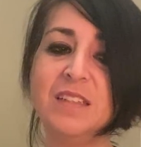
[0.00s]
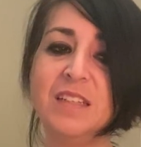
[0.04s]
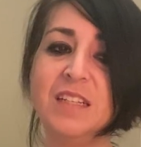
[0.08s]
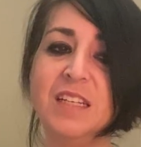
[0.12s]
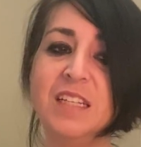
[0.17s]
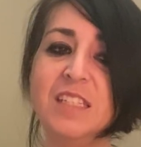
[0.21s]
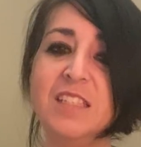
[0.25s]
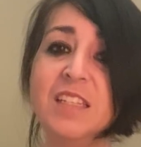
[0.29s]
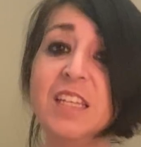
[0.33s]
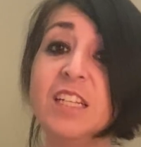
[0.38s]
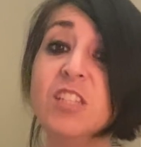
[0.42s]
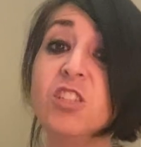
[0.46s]

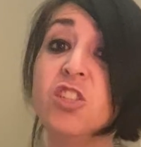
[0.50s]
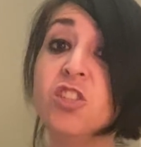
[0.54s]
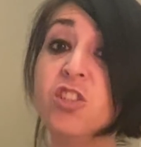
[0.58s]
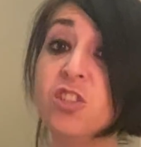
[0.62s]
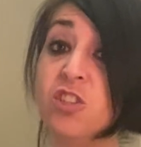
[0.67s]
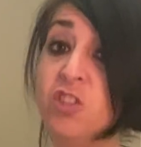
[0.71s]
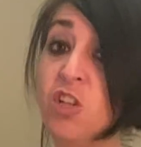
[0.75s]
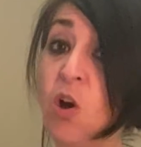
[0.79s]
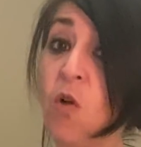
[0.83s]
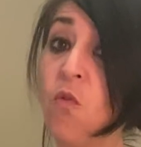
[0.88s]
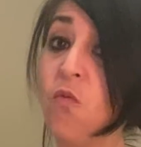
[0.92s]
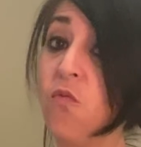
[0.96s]
it's like,
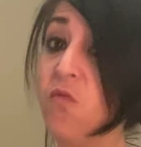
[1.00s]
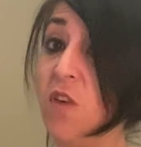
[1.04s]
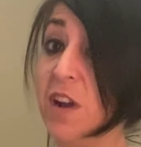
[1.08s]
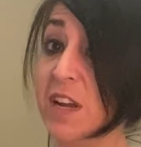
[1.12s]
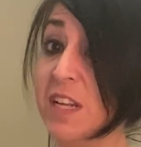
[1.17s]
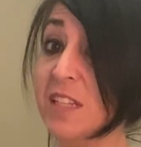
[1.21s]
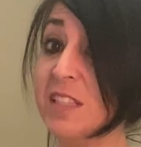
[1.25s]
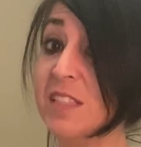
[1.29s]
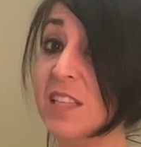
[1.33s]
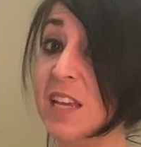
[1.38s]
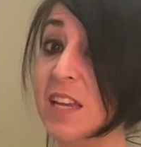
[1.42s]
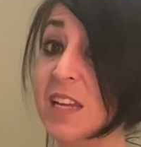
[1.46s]
don't
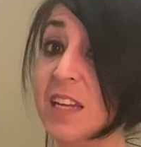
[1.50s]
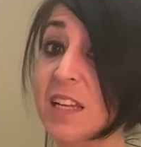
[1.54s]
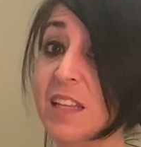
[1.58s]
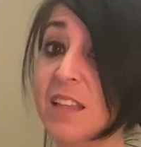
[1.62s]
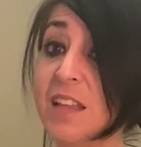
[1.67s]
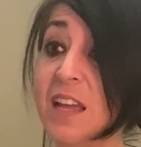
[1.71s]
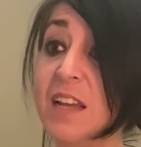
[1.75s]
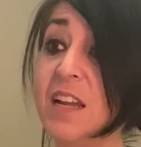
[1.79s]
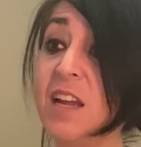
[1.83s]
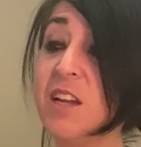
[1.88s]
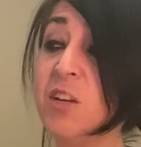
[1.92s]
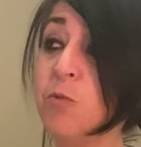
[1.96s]
fucking say it.
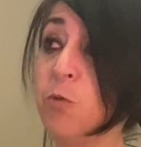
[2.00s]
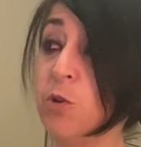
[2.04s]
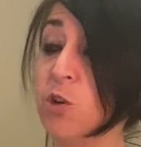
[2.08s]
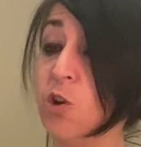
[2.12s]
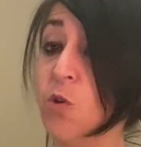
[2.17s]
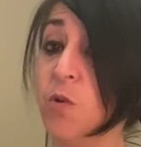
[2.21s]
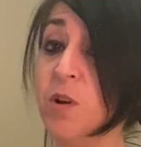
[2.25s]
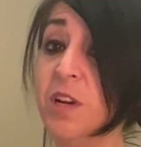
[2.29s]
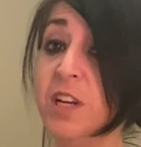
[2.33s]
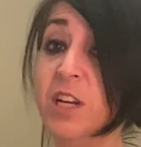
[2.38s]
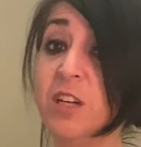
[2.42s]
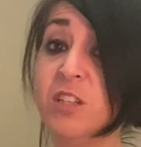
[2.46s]
Like, we're
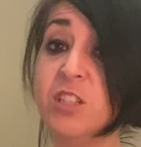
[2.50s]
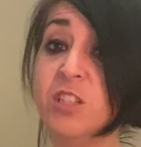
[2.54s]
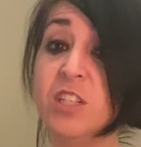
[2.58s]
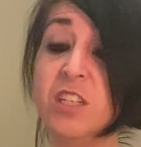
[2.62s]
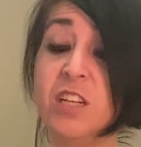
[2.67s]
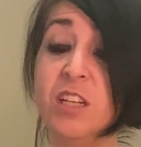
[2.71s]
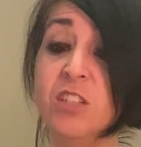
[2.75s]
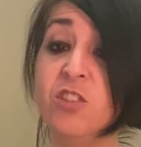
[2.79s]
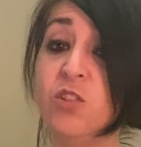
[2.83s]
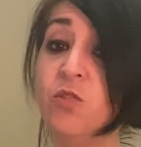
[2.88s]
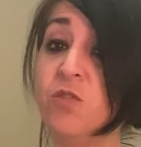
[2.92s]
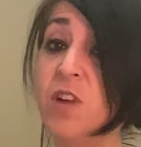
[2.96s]
going here
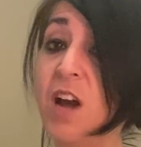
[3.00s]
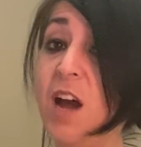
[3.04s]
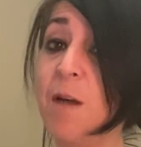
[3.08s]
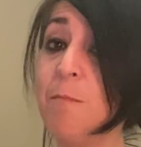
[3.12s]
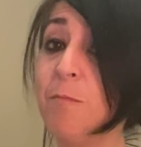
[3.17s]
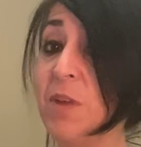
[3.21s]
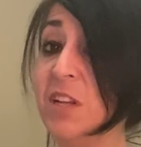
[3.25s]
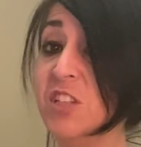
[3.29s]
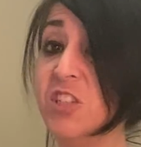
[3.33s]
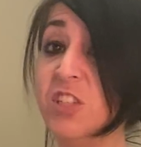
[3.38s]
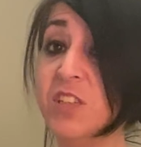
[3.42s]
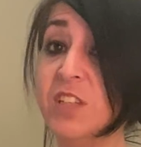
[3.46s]
to, do
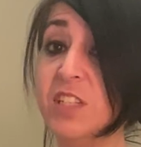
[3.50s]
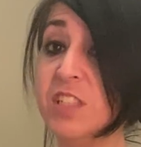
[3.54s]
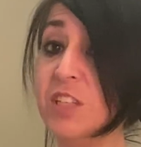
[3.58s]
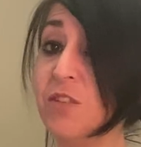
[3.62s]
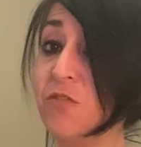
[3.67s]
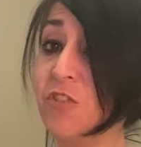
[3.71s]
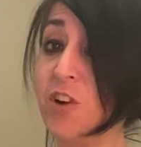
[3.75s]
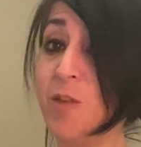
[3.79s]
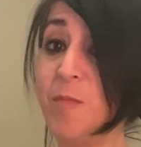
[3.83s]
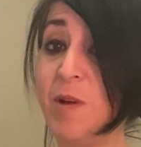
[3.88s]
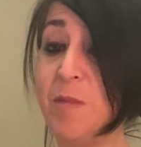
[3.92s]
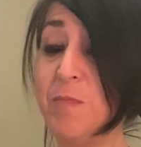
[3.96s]
not mention this
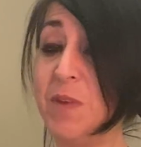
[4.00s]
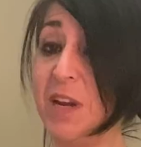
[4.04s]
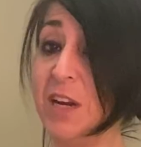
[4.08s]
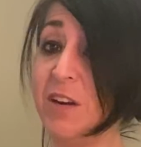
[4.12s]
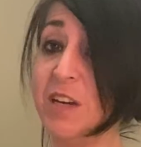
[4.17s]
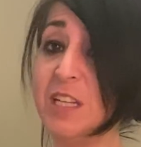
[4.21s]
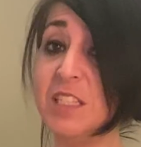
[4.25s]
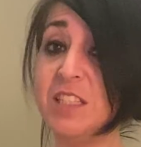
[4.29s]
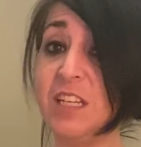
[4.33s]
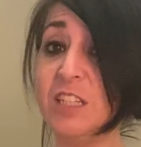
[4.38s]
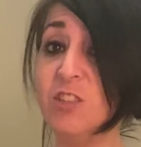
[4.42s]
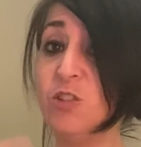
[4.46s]
in front of my
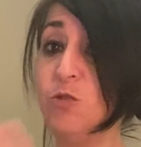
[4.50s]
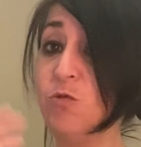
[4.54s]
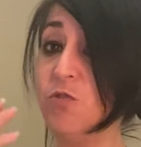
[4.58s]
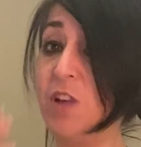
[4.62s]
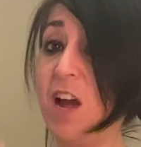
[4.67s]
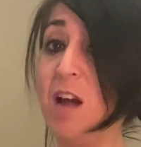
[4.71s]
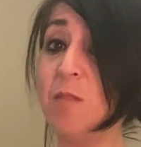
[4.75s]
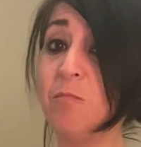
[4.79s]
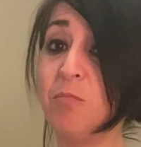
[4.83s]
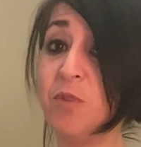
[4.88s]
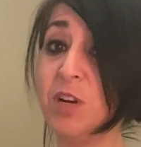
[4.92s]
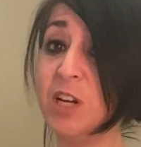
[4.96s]
parents. Like, do
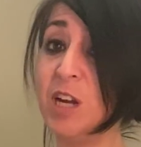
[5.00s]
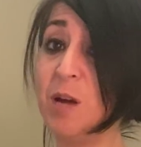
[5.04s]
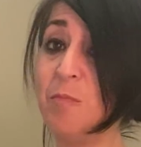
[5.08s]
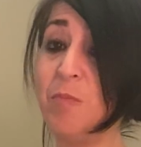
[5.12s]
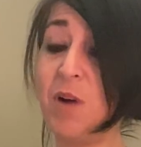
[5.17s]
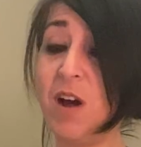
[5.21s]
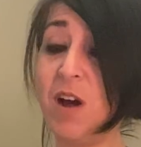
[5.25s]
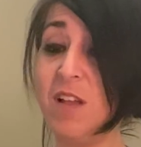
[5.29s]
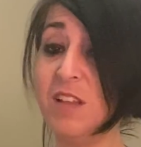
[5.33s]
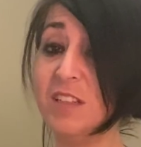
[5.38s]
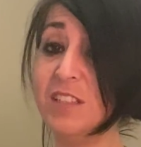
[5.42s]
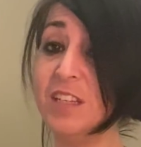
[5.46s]
not bring up
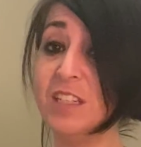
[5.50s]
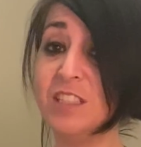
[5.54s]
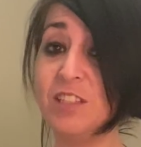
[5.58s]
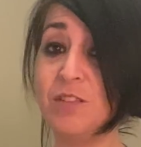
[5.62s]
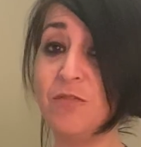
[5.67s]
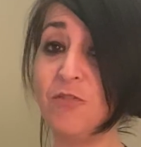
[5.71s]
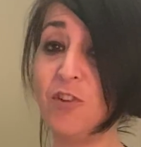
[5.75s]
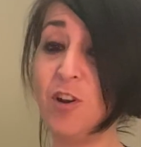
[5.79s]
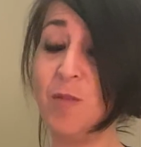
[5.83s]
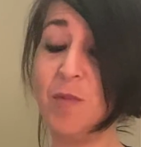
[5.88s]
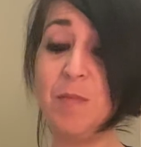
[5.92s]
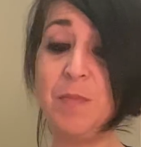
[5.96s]
politics in
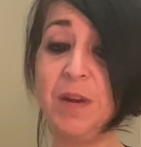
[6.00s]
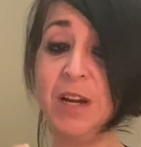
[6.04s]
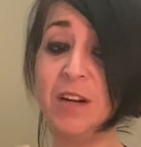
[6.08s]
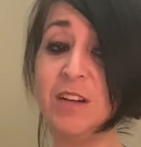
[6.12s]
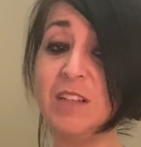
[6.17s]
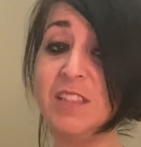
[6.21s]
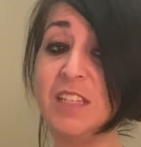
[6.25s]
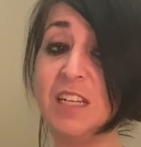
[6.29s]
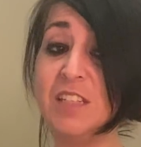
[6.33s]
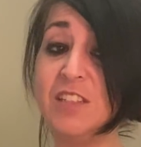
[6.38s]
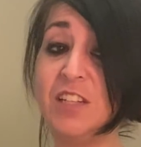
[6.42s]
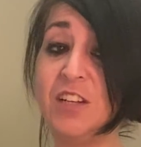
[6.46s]
front of my
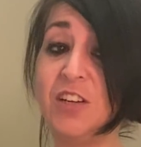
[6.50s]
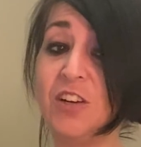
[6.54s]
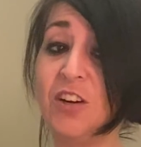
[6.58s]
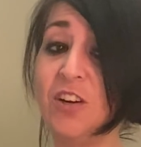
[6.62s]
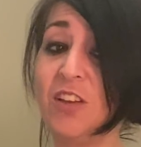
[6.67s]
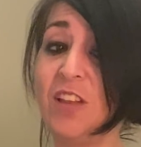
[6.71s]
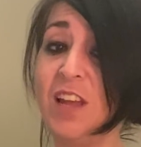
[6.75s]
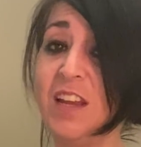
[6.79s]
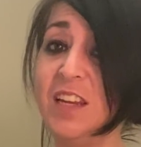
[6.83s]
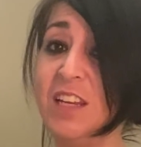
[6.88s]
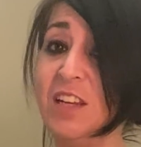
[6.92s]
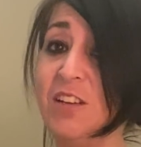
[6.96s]
parents at
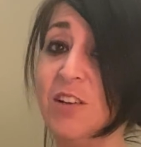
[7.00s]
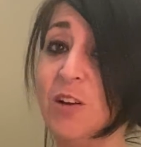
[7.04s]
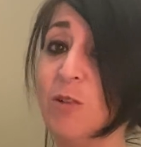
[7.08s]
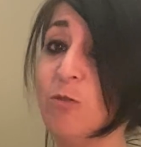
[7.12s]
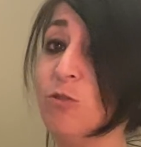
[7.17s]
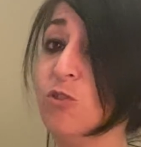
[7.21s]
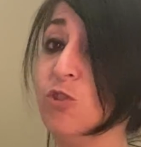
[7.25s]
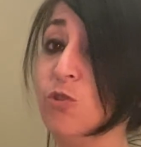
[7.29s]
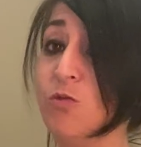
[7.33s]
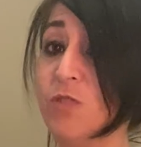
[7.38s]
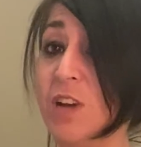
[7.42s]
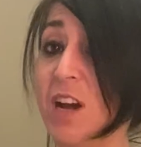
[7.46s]
dinner. Like, you know,
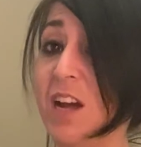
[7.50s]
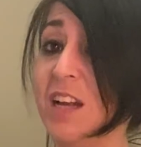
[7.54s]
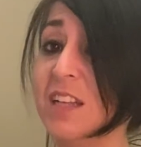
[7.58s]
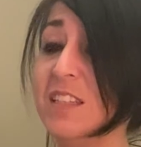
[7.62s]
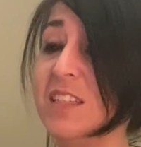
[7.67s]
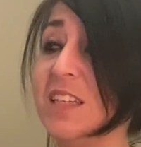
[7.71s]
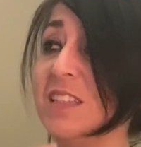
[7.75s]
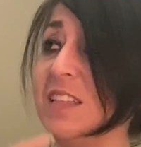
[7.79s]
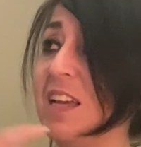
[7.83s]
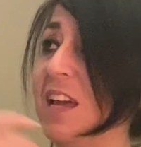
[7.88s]
do not, it's like